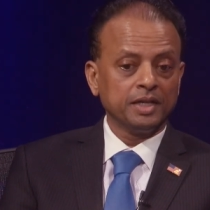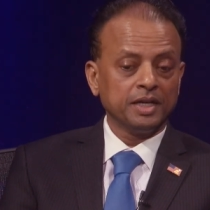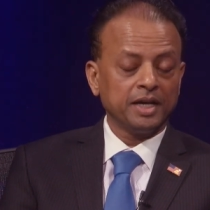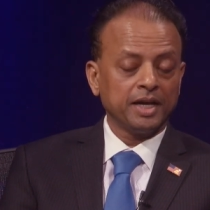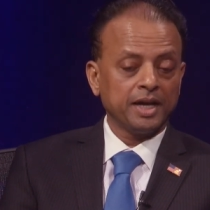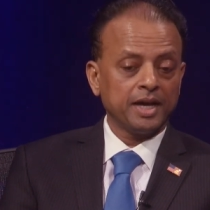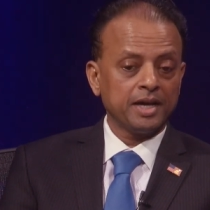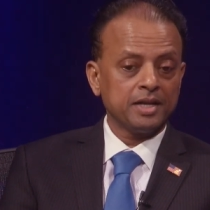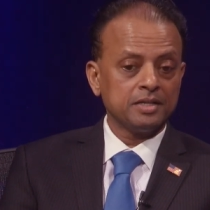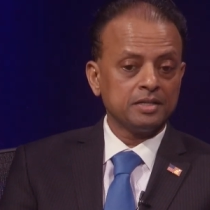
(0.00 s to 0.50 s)

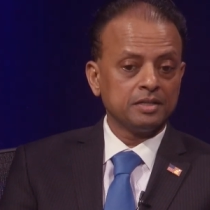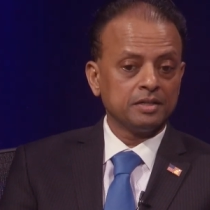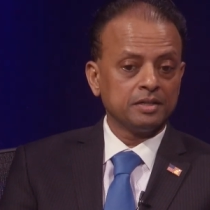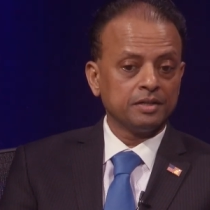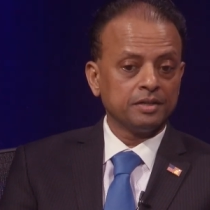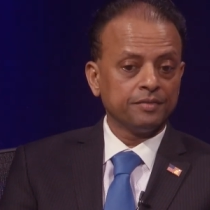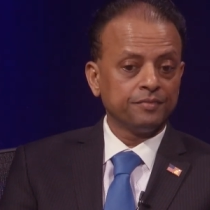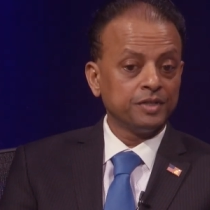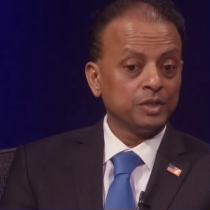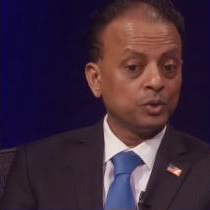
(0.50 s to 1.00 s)
And
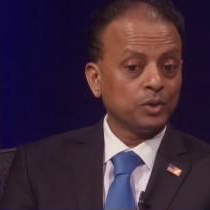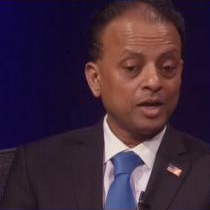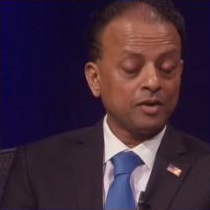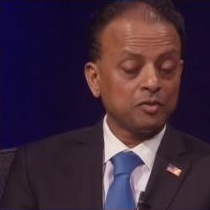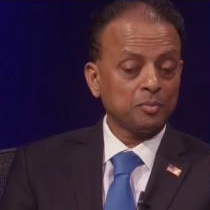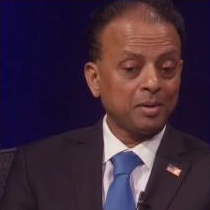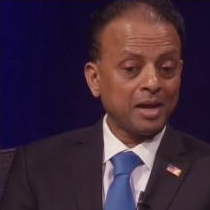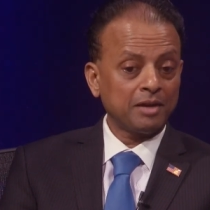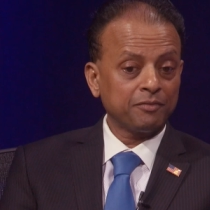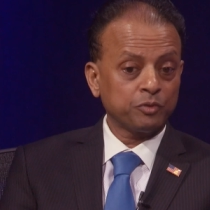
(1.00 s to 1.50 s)
uh, we don't
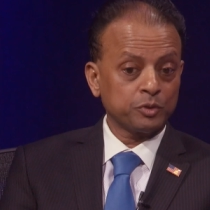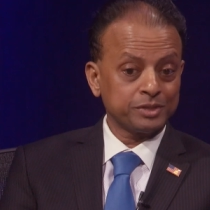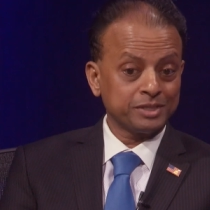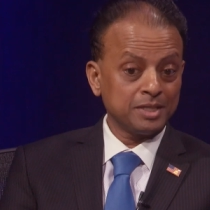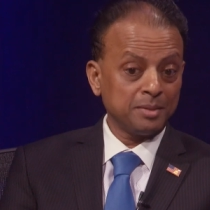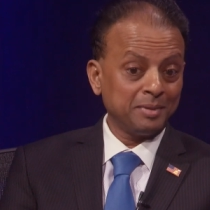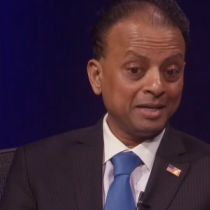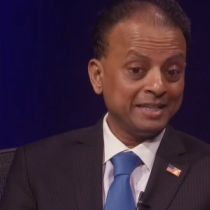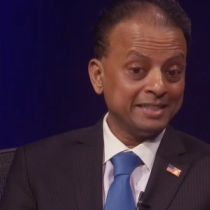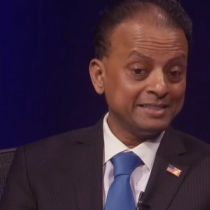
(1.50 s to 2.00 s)
have a plan for
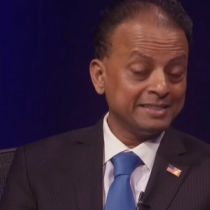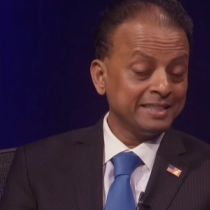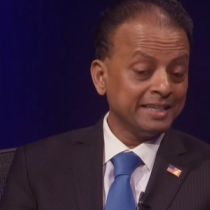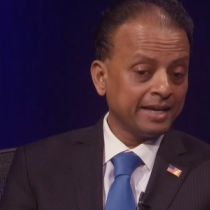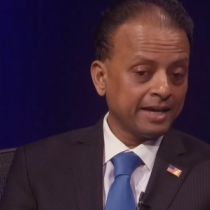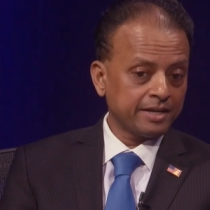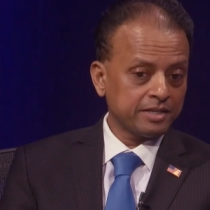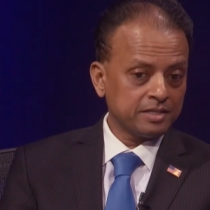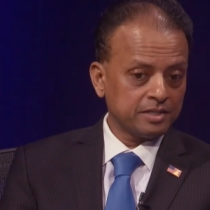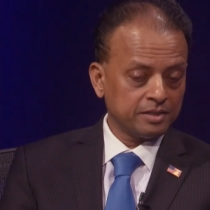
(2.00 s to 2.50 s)
CBDC
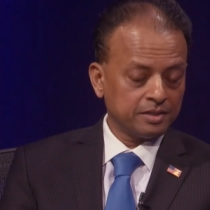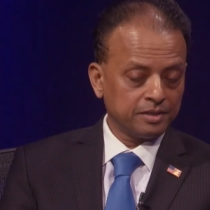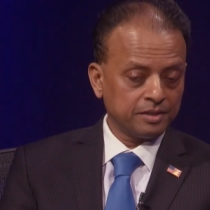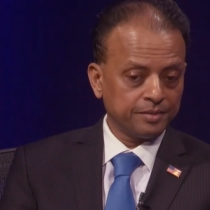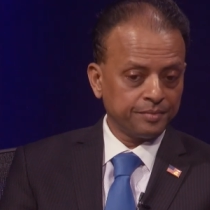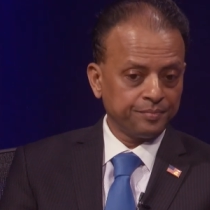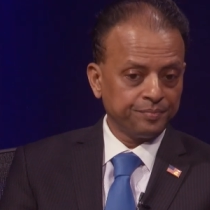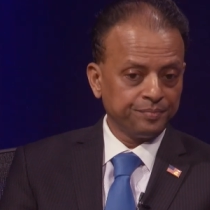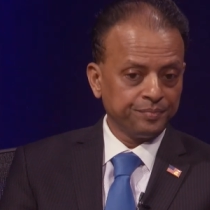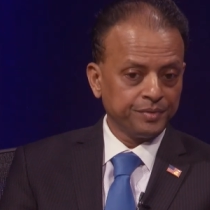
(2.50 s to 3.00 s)
yet. Uh,